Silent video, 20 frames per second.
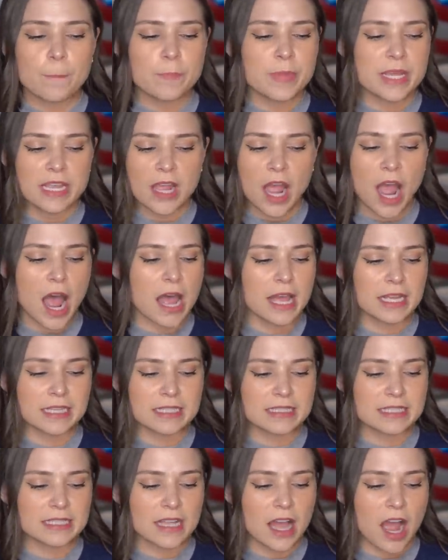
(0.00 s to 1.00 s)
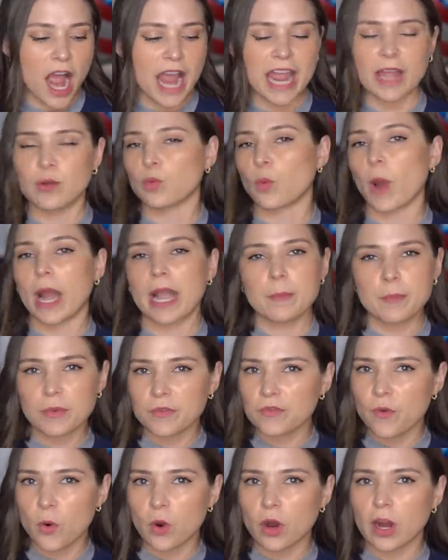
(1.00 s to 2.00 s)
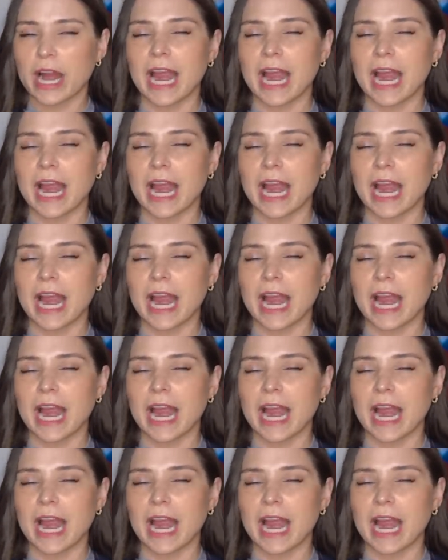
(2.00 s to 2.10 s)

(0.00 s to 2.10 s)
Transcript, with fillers: because I had read it before.